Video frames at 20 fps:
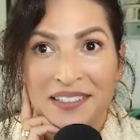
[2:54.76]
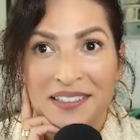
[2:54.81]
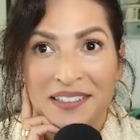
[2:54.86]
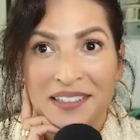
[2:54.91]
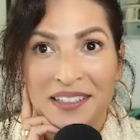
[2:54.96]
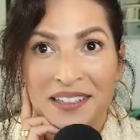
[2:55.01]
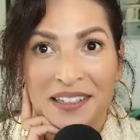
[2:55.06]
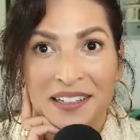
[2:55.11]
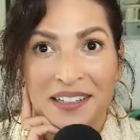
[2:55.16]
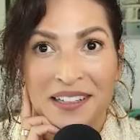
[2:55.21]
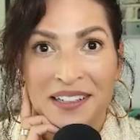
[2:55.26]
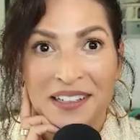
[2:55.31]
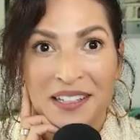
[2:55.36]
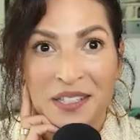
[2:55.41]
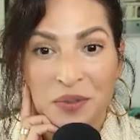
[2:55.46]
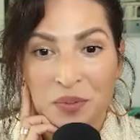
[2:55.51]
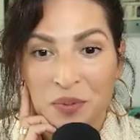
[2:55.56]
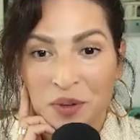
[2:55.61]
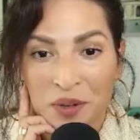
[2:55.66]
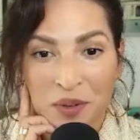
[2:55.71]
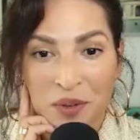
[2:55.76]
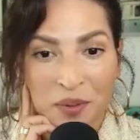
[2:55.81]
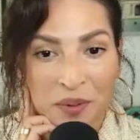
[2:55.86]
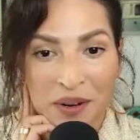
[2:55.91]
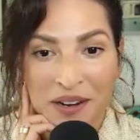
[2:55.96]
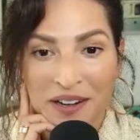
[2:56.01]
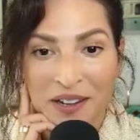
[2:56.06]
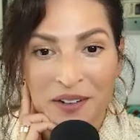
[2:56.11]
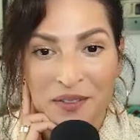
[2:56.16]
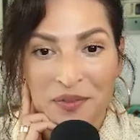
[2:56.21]
uh, is worth
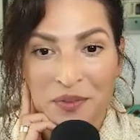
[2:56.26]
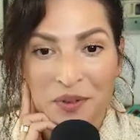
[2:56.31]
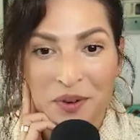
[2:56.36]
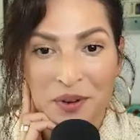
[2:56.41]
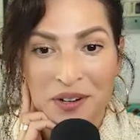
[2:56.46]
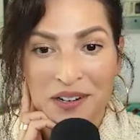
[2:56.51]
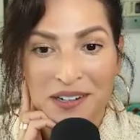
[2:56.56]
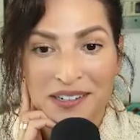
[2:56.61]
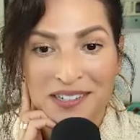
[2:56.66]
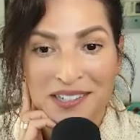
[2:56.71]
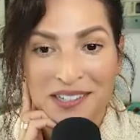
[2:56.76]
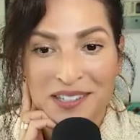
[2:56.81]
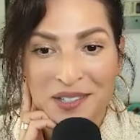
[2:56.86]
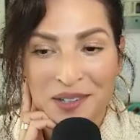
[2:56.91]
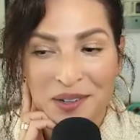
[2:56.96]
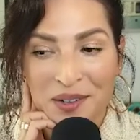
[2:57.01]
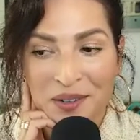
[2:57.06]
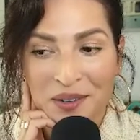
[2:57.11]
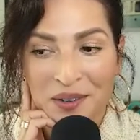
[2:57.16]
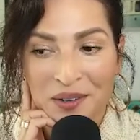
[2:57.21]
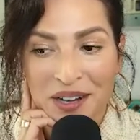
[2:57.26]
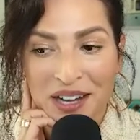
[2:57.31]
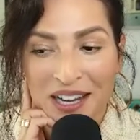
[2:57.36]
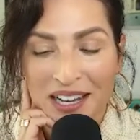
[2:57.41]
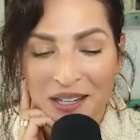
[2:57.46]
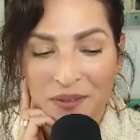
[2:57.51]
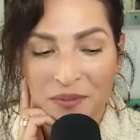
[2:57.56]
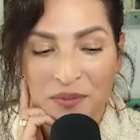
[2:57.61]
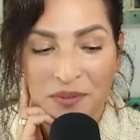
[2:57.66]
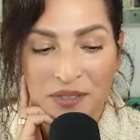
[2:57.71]
waiting for. So
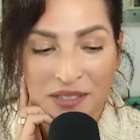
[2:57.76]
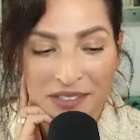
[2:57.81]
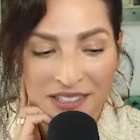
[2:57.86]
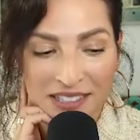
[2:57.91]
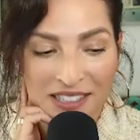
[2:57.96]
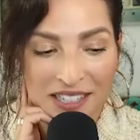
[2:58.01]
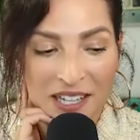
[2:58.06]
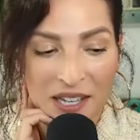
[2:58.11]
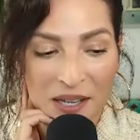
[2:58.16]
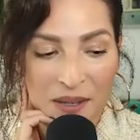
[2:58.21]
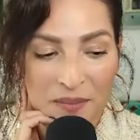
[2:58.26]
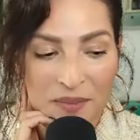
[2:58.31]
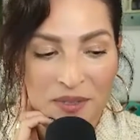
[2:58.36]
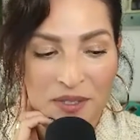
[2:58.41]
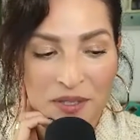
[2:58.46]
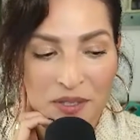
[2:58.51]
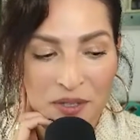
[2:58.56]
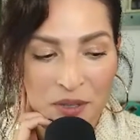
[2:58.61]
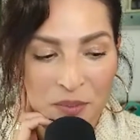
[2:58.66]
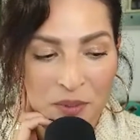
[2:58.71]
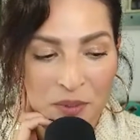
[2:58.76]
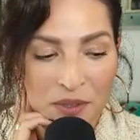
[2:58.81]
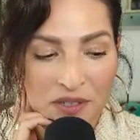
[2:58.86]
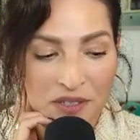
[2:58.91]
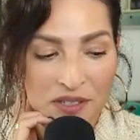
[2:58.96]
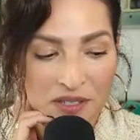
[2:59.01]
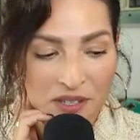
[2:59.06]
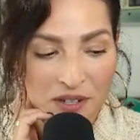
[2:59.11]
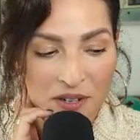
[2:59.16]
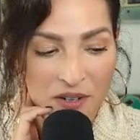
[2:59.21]
I really am super
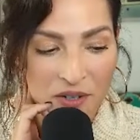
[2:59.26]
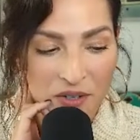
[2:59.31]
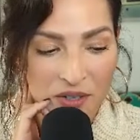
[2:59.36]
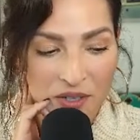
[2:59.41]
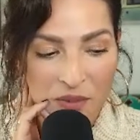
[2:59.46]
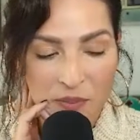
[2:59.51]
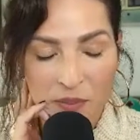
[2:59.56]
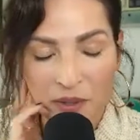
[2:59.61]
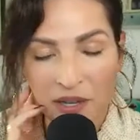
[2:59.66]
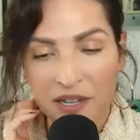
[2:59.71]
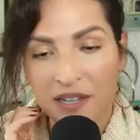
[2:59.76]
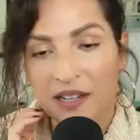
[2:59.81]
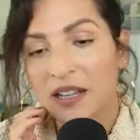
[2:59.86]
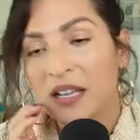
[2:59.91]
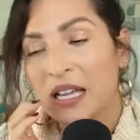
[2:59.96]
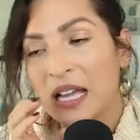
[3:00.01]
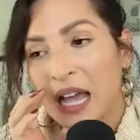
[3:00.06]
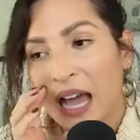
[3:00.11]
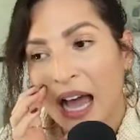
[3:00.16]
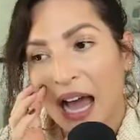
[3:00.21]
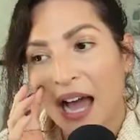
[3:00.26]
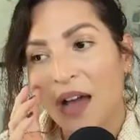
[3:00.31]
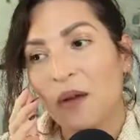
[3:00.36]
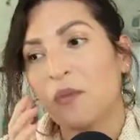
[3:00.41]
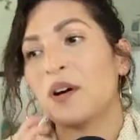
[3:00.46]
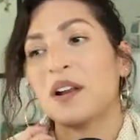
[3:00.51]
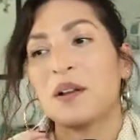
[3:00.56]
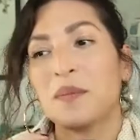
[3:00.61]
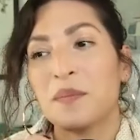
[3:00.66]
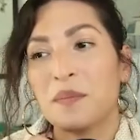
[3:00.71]
stoked. But I
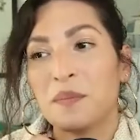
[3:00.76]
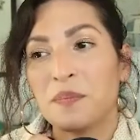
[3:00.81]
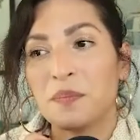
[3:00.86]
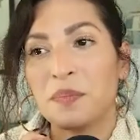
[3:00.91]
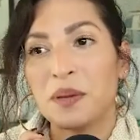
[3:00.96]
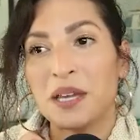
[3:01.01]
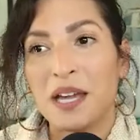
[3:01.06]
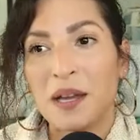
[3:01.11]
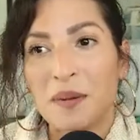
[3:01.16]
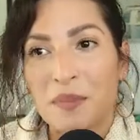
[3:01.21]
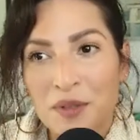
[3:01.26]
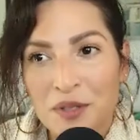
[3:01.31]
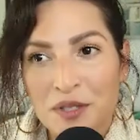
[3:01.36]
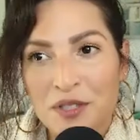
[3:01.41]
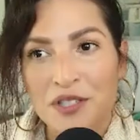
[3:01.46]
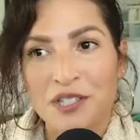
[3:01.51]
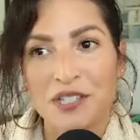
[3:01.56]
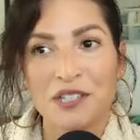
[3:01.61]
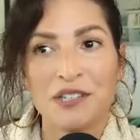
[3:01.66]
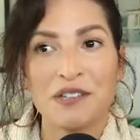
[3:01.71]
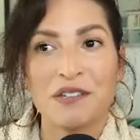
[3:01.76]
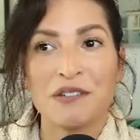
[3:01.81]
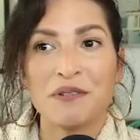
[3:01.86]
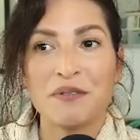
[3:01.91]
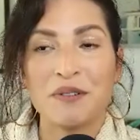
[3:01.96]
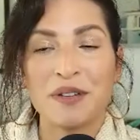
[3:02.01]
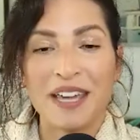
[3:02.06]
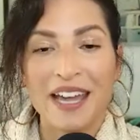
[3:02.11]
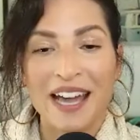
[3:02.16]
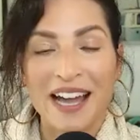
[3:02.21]
want to be able
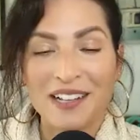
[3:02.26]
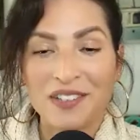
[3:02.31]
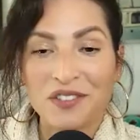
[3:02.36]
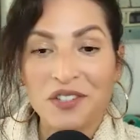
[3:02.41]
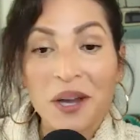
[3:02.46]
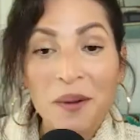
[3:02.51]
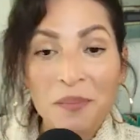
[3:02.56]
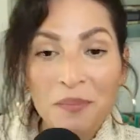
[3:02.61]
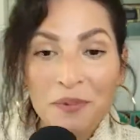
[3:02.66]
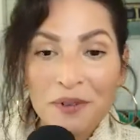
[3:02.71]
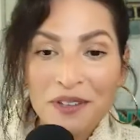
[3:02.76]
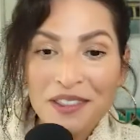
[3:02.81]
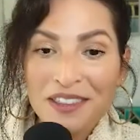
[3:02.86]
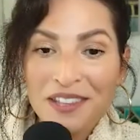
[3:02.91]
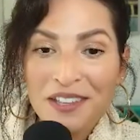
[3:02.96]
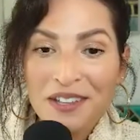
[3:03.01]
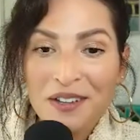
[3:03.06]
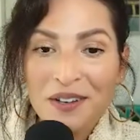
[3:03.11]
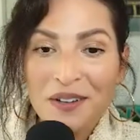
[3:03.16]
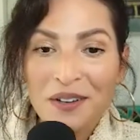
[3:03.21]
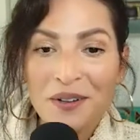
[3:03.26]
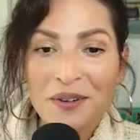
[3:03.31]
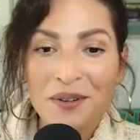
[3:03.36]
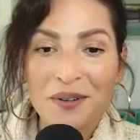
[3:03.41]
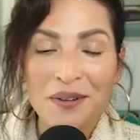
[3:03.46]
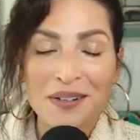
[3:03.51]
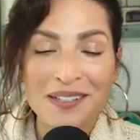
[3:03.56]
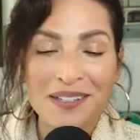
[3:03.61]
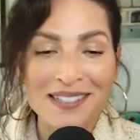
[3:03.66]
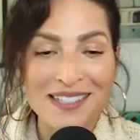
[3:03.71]
to catch up with
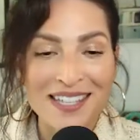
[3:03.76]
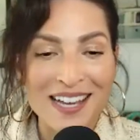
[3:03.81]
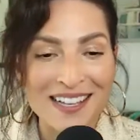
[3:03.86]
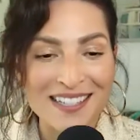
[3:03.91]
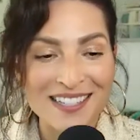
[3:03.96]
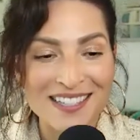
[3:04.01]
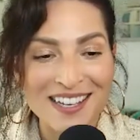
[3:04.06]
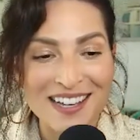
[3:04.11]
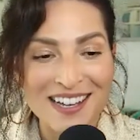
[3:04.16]
you. Tessa